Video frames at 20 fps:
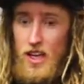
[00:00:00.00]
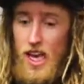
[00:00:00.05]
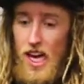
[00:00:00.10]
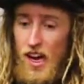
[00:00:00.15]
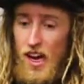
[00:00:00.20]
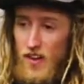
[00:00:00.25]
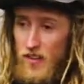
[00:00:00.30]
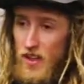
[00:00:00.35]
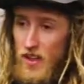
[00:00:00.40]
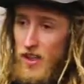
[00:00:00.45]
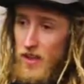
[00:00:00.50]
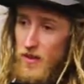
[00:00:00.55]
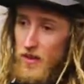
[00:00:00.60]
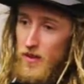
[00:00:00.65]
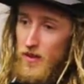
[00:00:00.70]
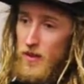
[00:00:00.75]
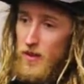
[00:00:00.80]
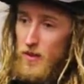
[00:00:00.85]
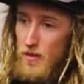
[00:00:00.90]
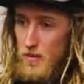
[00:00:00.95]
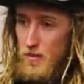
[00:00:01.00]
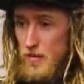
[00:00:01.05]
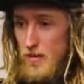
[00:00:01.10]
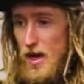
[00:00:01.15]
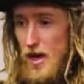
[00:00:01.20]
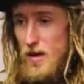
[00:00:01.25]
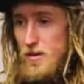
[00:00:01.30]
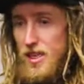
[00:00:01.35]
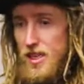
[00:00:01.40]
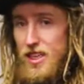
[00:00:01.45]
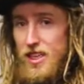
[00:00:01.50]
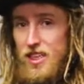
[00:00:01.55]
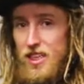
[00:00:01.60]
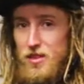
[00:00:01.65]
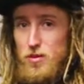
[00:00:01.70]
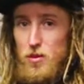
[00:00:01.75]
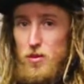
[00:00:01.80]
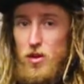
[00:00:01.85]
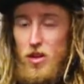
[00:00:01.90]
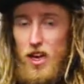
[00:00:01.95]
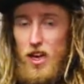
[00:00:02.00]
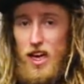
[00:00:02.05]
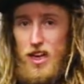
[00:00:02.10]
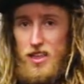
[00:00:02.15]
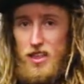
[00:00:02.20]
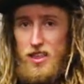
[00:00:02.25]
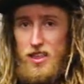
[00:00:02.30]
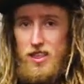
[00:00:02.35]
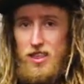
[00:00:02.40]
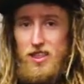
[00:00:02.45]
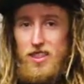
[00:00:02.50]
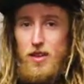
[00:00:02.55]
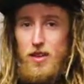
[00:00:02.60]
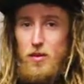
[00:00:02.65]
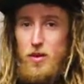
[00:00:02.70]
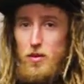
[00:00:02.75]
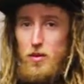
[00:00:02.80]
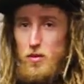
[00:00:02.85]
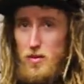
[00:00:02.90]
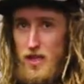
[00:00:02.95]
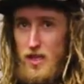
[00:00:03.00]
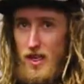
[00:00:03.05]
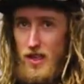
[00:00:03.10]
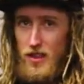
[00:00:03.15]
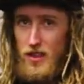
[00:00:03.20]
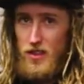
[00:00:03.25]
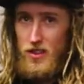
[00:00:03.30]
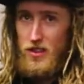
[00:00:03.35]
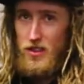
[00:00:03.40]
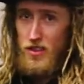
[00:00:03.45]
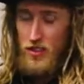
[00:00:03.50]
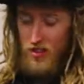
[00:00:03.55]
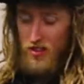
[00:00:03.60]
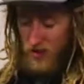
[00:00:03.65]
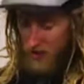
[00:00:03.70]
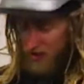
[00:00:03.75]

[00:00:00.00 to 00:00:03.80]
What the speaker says: However, maybe it's more likely that someone would be unconscious.